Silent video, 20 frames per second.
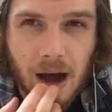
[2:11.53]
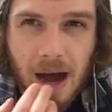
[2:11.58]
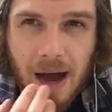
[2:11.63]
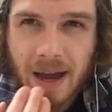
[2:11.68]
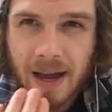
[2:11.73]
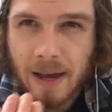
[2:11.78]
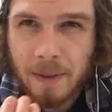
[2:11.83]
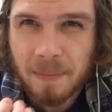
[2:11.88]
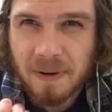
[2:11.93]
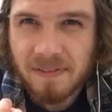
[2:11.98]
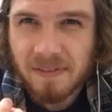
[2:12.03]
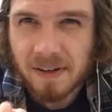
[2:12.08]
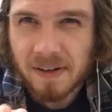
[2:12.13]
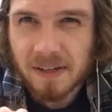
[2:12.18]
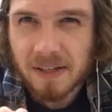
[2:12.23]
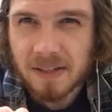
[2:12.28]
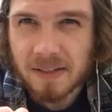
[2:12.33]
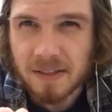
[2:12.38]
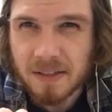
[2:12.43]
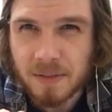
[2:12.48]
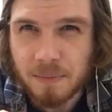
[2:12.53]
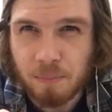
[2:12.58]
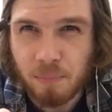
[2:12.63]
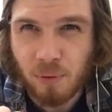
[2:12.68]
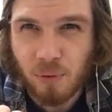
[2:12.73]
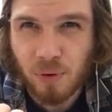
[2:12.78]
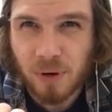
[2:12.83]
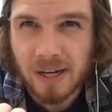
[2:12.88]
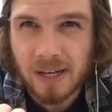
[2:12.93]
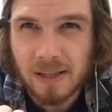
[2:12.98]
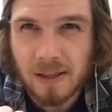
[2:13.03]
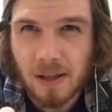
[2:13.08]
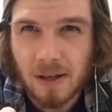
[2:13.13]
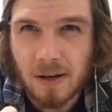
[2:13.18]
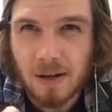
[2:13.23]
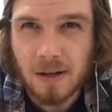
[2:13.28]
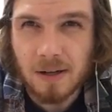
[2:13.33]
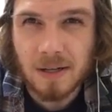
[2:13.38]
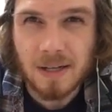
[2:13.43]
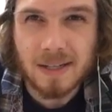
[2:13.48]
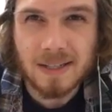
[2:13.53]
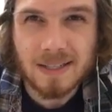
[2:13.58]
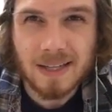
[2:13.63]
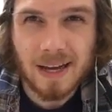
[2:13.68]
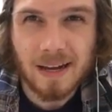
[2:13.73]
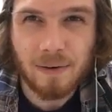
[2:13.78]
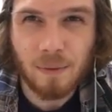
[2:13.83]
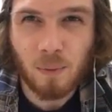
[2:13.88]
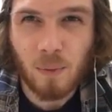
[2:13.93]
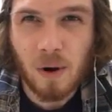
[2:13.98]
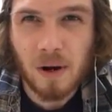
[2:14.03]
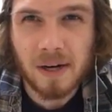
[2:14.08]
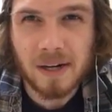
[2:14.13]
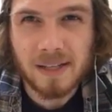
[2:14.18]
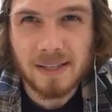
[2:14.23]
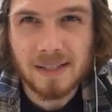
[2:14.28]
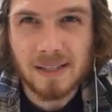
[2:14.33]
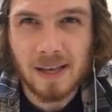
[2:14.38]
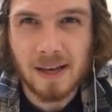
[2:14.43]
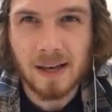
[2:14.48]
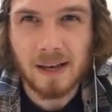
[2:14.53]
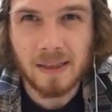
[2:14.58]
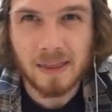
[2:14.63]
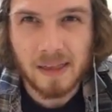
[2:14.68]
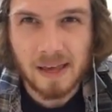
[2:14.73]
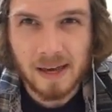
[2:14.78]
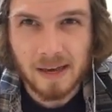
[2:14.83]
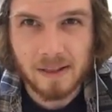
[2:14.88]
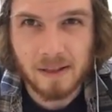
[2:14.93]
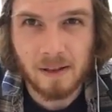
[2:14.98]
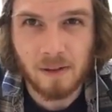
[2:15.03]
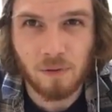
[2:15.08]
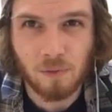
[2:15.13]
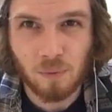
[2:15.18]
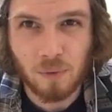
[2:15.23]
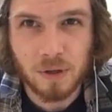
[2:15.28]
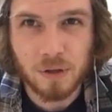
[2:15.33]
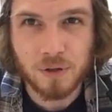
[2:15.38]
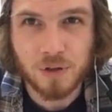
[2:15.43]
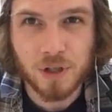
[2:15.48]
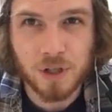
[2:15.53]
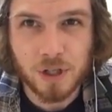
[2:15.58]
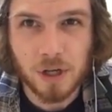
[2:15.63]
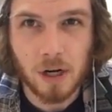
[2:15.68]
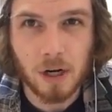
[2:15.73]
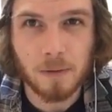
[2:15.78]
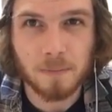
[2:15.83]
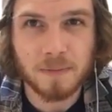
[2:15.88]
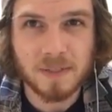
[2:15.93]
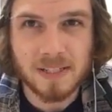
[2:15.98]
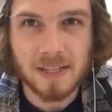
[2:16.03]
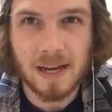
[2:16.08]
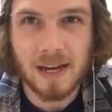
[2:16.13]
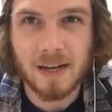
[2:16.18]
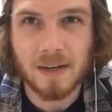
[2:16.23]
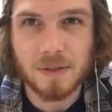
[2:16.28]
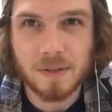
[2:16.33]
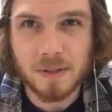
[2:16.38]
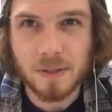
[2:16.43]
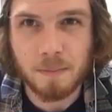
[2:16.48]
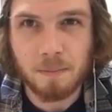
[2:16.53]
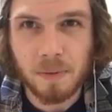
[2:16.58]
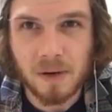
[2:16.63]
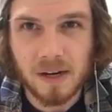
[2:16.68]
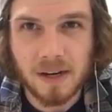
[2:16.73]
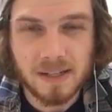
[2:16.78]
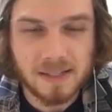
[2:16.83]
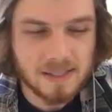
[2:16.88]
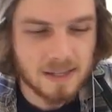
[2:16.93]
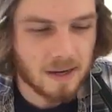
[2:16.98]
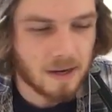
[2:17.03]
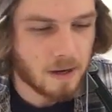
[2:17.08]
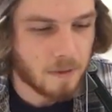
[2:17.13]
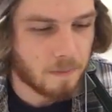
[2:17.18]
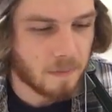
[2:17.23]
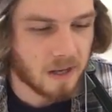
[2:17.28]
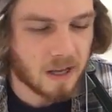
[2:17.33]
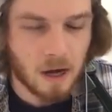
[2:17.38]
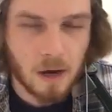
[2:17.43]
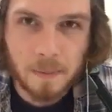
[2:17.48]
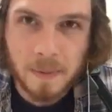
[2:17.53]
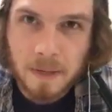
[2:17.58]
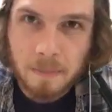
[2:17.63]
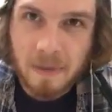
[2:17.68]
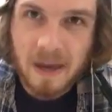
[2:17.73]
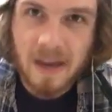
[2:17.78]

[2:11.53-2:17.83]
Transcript: I have my fingernails pretty long because I wanted that real sharp sound, but coming